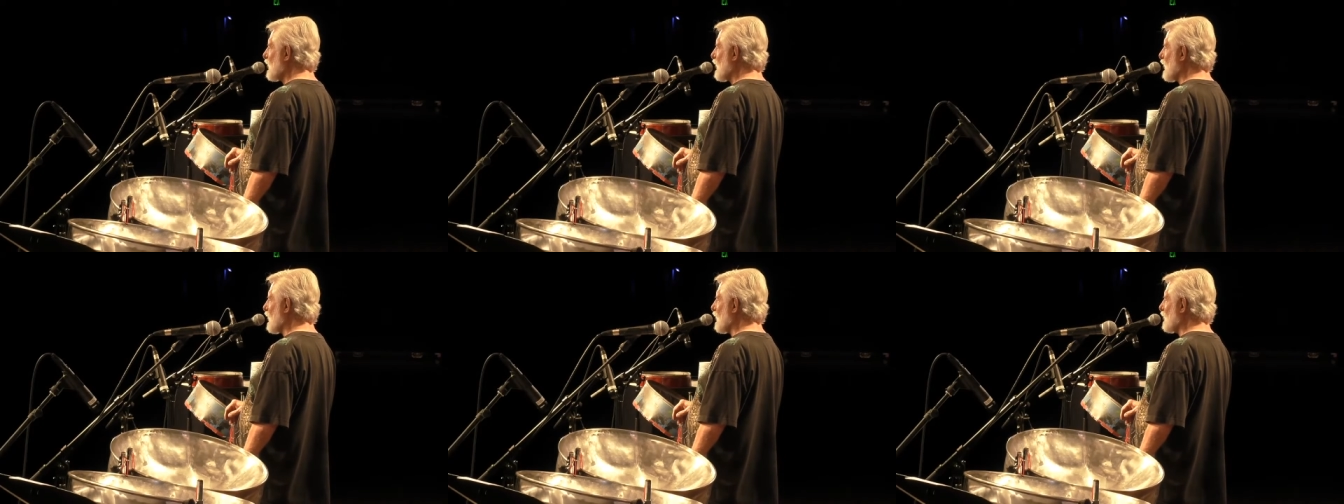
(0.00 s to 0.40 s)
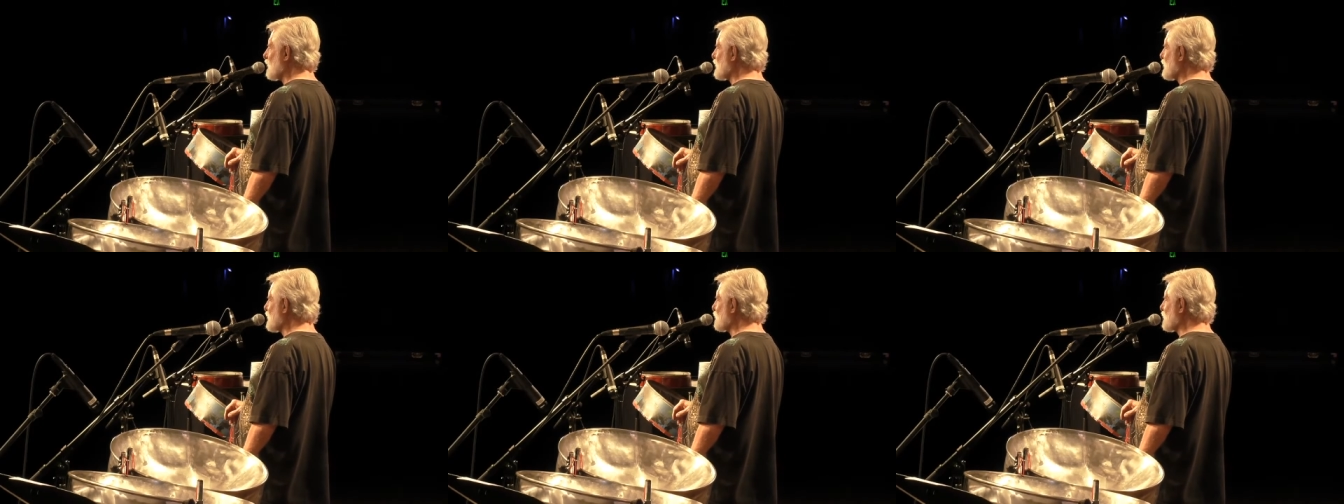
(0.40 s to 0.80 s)

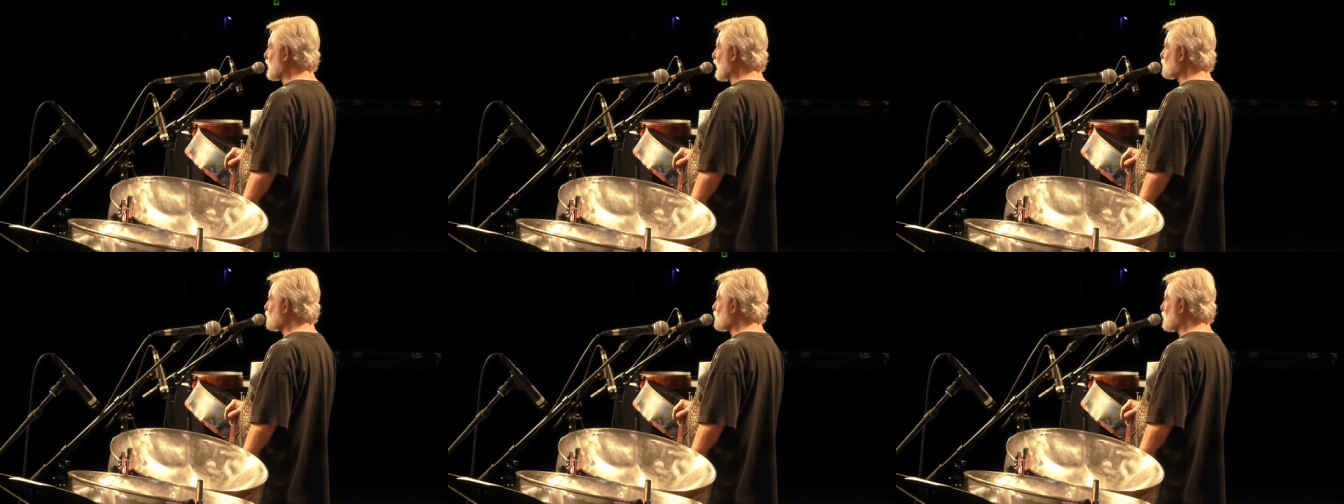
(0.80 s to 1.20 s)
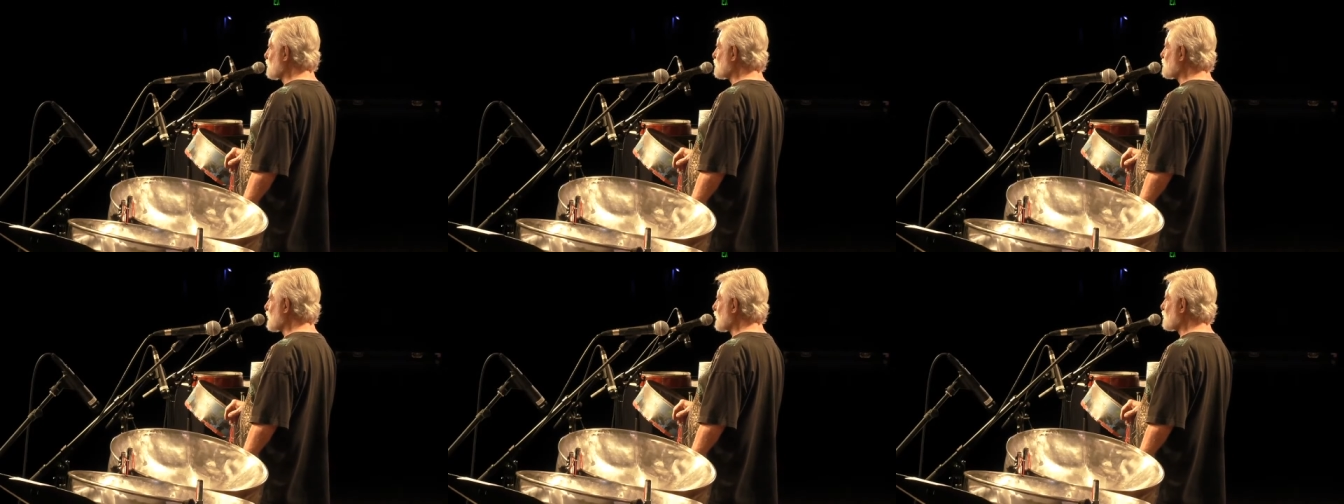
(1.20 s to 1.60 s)
uh, is actually
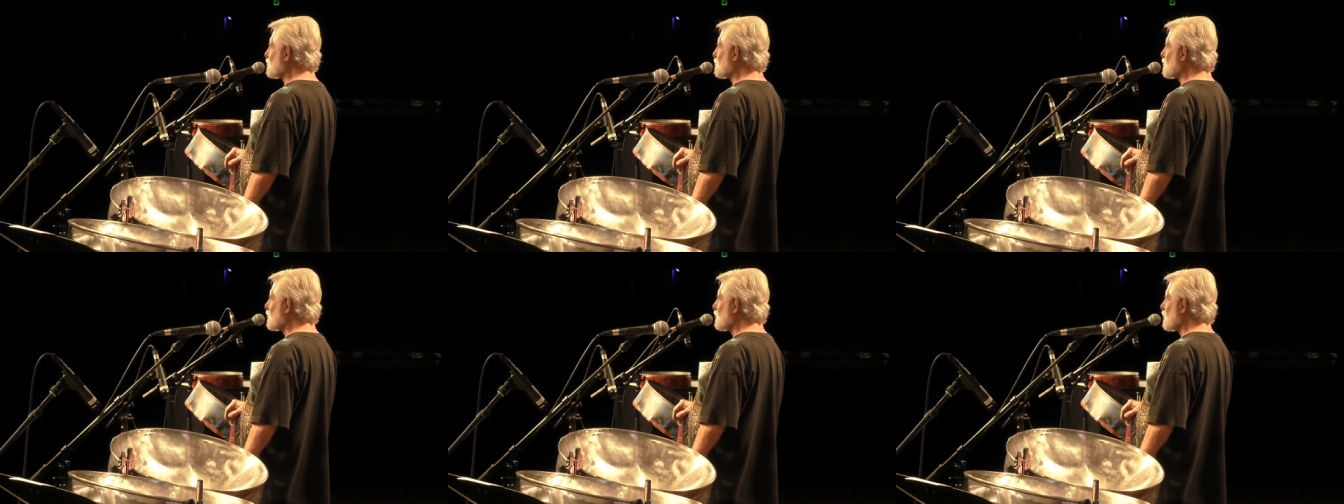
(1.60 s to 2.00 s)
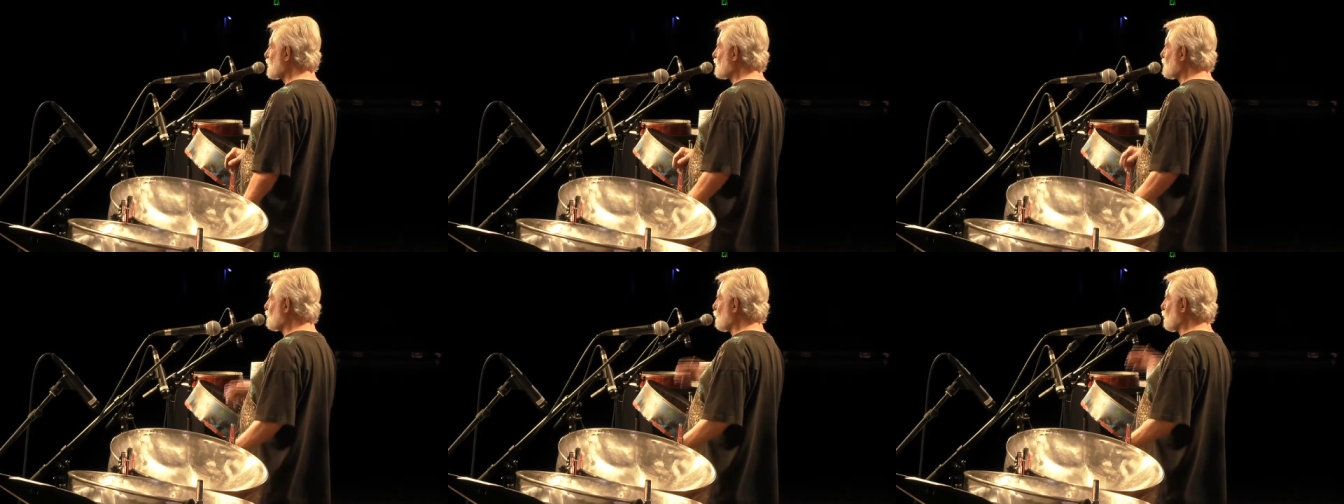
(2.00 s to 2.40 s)
six
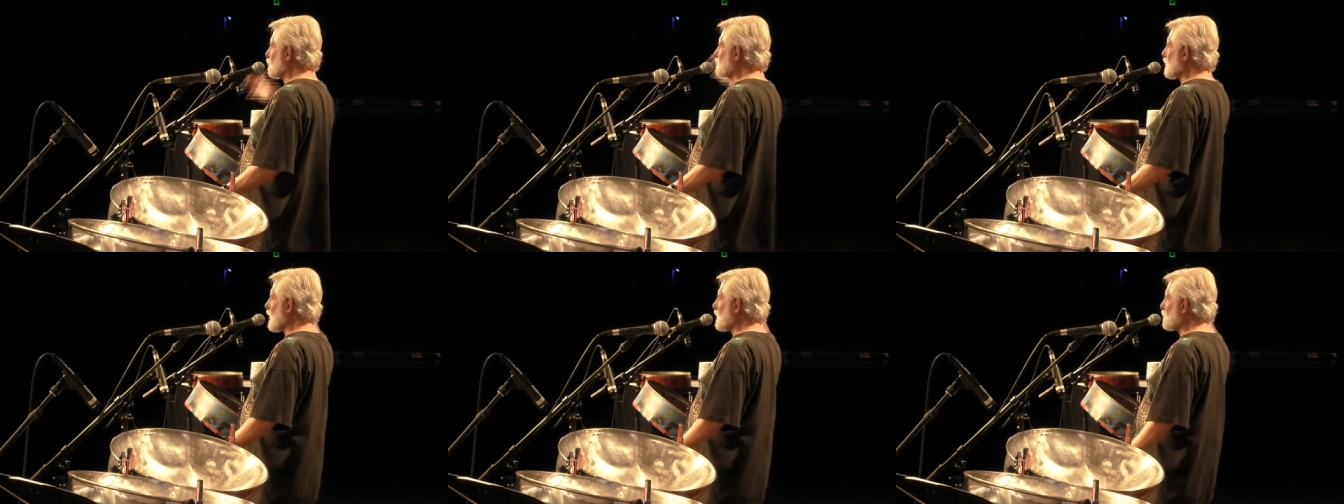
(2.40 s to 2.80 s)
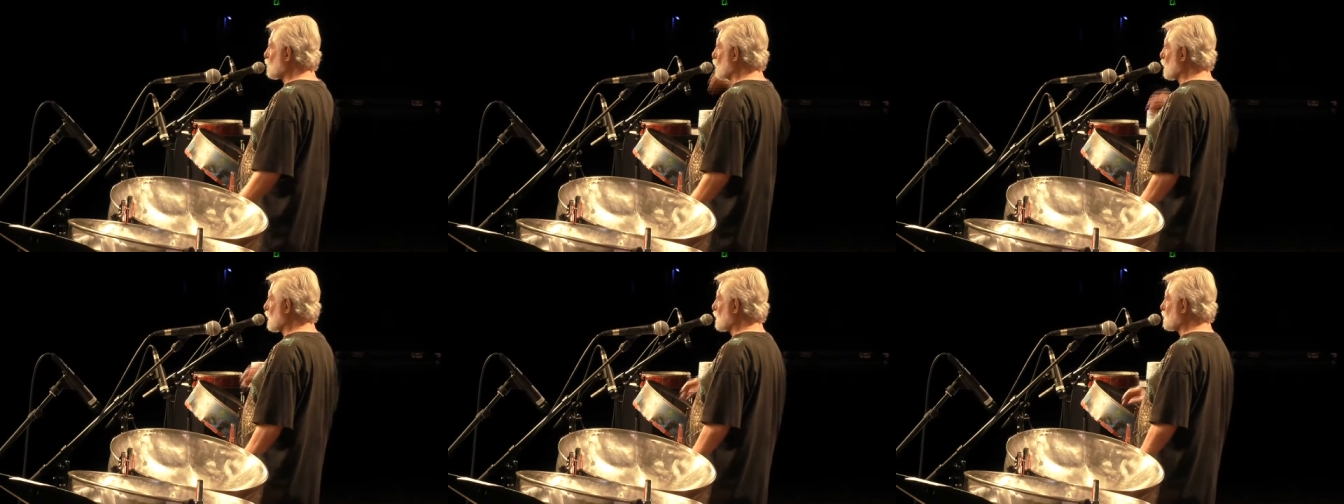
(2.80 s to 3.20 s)
full-size
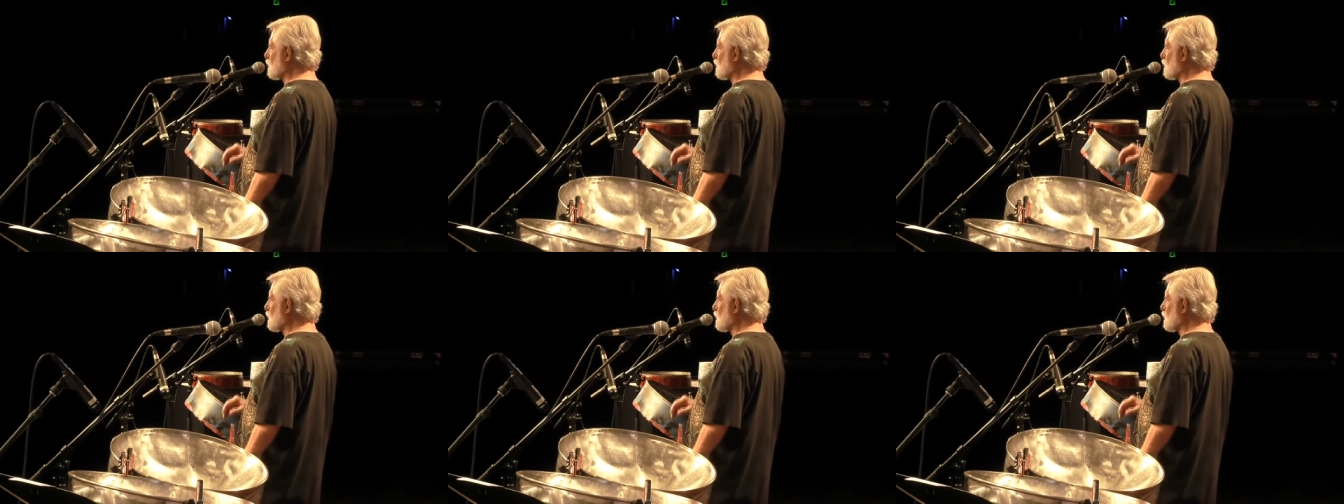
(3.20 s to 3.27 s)
oil